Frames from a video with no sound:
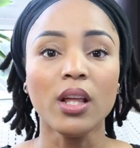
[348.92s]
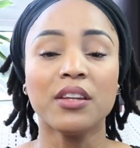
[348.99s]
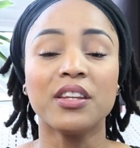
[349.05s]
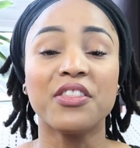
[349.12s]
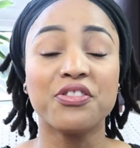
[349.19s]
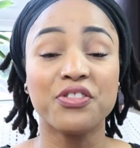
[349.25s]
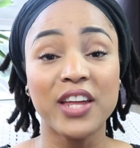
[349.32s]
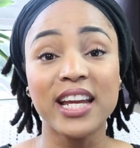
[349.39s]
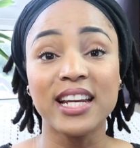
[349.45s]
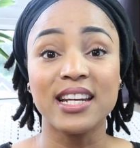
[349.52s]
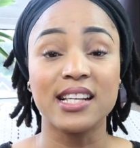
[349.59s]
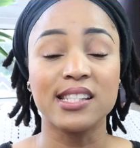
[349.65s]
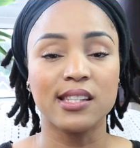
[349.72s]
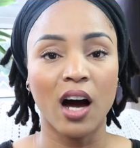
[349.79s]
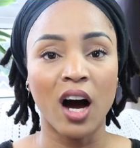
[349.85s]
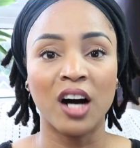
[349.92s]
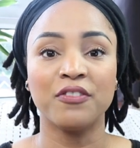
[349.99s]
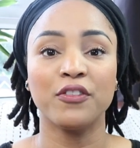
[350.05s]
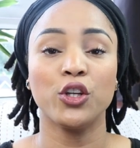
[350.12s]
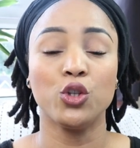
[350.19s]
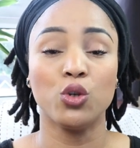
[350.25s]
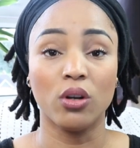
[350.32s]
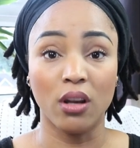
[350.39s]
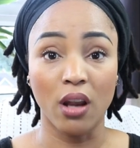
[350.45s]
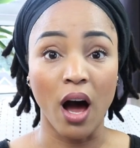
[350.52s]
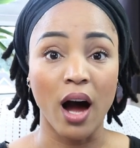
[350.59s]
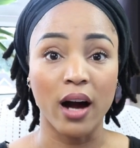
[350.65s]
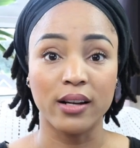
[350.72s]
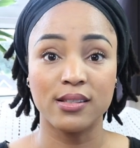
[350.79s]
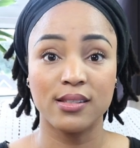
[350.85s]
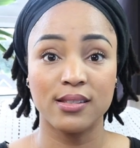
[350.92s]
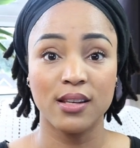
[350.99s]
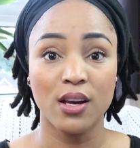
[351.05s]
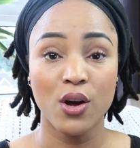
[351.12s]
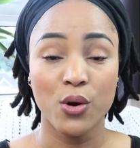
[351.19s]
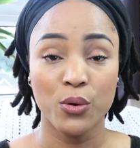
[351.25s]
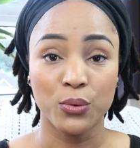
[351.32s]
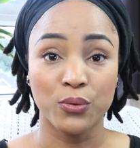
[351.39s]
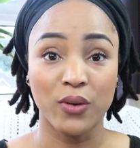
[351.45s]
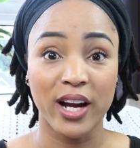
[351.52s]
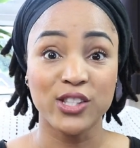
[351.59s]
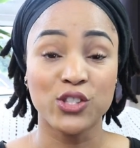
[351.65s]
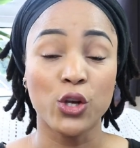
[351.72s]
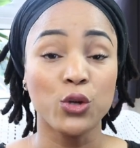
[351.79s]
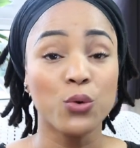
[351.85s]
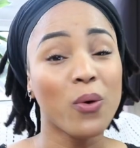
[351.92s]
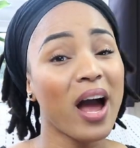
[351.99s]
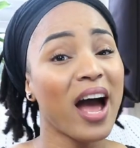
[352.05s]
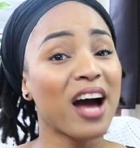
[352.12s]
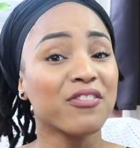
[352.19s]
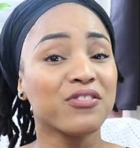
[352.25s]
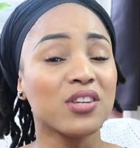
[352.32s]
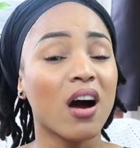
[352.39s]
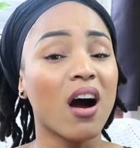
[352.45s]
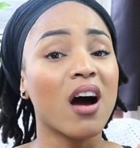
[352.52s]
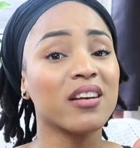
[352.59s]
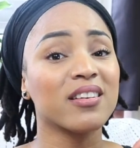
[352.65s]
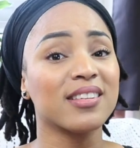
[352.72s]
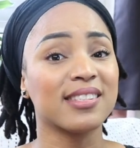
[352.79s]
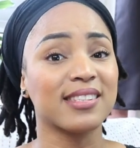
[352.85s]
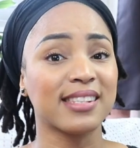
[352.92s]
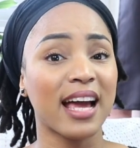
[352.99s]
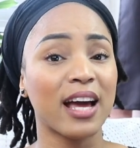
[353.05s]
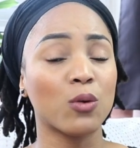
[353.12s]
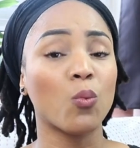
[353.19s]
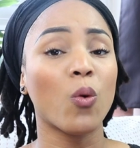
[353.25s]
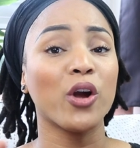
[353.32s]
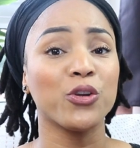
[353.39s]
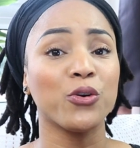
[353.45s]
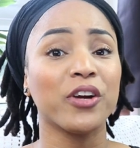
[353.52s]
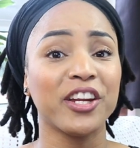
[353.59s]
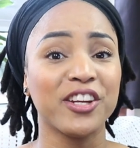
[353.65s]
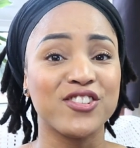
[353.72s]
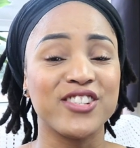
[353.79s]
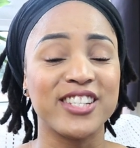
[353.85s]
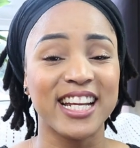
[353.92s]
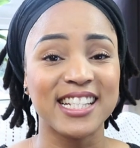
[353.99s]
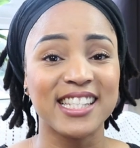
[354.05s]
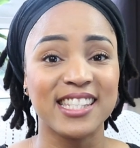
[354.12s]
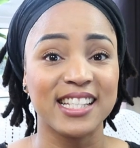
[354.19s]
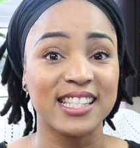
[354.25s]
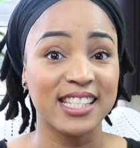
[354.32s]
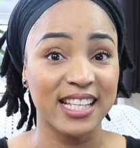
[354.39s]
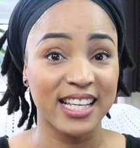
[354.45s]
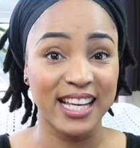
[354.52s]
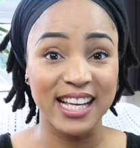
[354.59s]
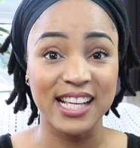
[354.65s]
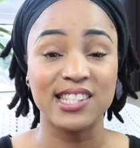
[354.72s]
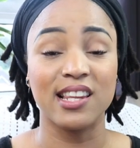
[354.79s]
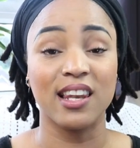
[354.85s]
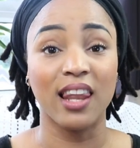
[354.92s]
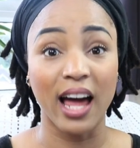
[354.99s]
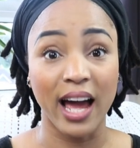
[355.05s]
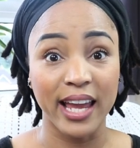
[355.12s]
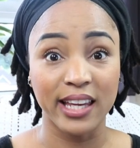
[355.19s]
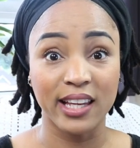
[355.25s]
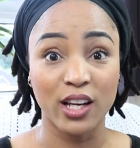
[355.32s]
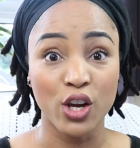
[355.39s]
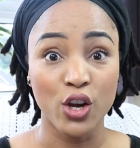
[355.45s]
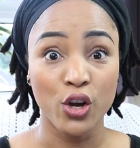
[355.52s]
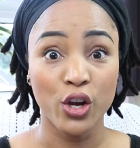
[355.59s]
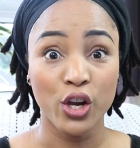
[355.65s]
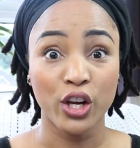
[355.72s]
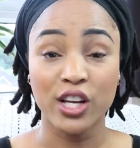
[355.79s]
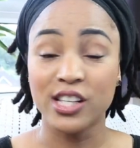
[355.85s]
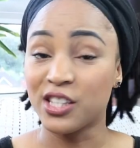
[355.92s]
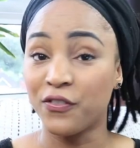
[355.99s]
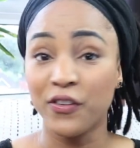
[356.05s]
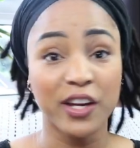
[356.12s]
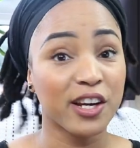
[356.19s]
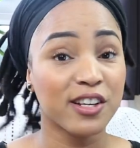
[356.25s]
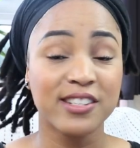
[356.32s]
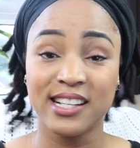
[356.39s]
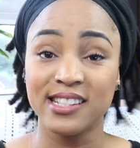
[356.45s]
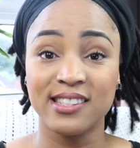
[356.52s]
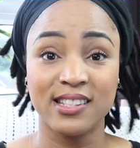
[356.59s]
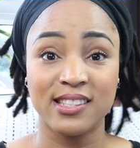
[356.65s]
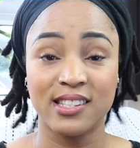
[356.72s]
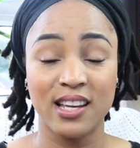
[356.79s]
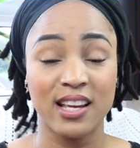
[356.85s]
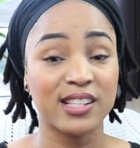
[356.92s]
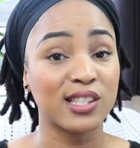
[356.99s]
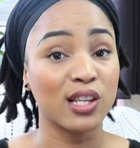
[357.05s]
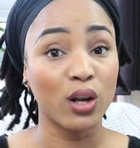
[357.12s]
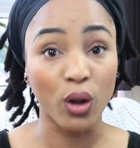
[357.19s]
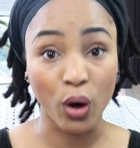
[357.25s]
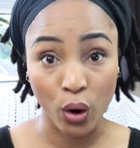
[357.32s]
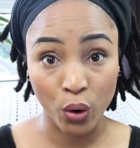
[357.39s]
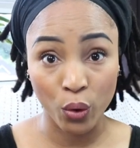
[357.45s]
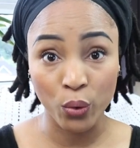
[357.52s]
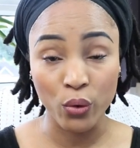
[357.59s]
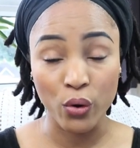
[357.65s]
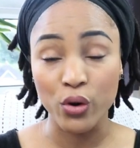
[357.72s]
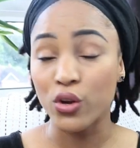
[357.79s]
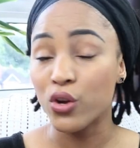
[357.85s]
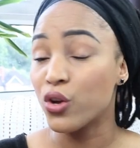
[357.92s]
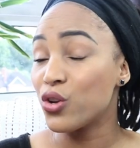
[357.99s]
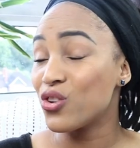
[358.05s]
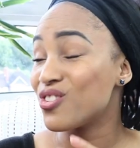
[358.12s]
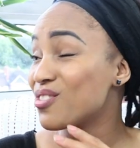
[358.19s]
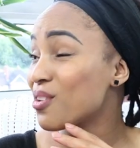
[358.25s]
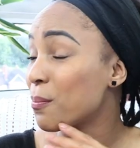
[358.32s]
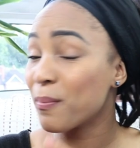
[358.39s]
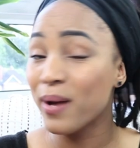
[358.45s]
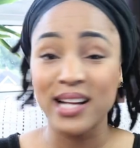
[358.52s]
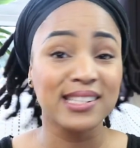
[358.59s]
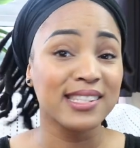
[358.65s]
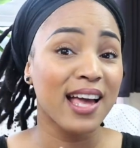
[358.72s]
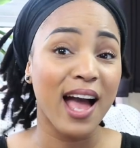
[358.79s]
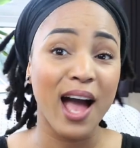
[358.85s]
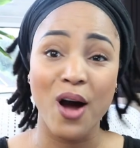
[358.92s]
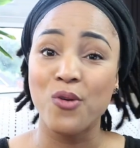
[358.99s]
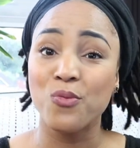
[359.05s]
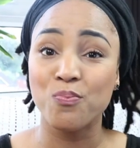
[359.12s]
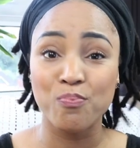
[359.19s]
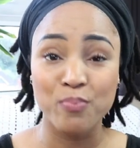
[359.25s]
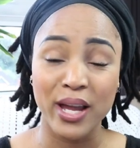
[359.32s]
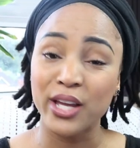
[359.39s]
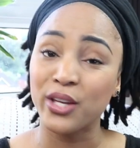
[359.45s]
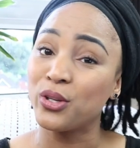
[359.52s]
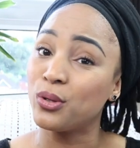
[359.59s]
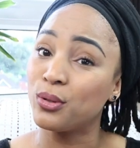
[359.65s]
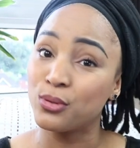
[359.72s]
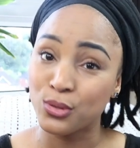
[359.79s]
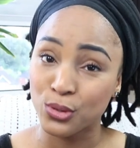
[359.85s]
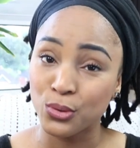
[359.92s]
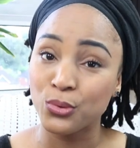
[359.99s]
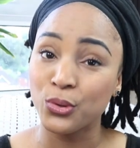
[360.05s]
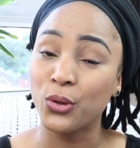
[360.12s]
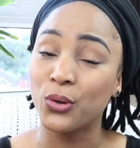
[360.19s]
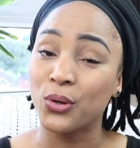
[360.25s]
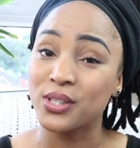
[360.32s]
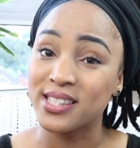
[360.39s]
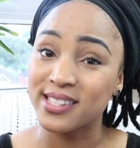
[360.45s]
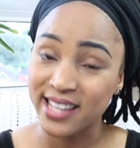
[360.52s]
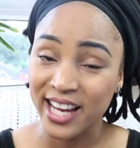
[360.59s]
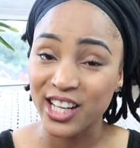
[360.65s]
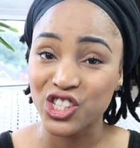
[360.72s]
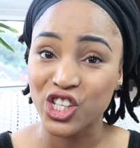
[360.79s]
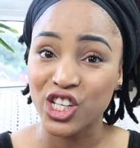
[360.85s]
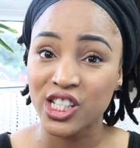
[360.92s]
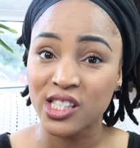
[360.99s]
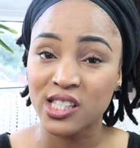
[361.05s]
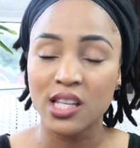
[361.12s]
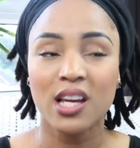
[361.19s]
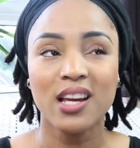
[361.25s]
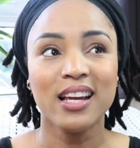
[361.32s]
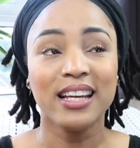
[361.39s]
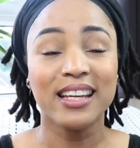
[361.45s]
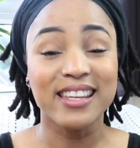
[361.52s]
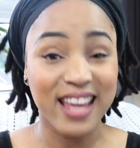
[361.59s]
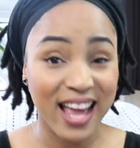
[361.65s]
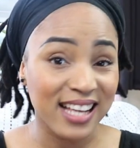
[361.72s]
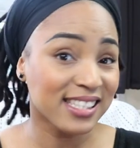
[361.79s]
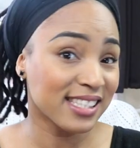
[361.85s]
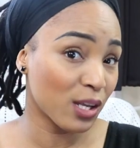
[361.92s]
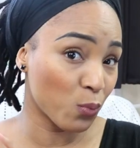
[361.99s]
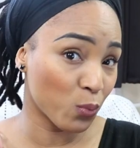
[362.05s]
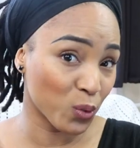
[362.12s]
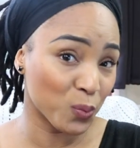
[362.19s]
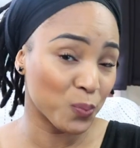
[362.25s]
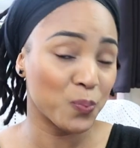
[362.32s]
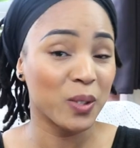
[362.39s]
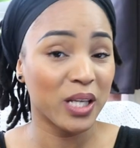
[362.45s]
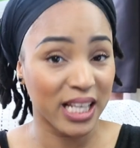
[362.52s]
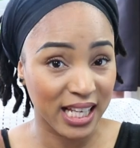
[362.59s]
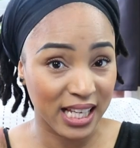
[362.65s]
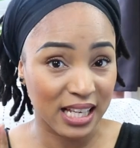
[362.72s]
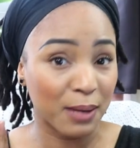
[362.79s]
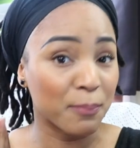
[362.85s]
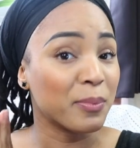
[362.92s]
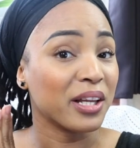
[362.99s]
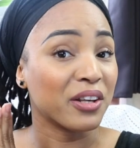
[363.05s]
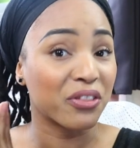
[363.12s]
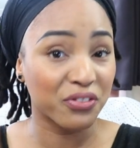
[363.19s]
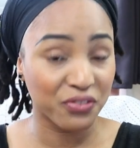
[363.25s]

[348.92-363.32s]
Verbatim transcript: the thickness of your locks right? So you have to understand what your hair density is like. Because if your hair density is low, no matter how big you do your sections, yes, it will be a bit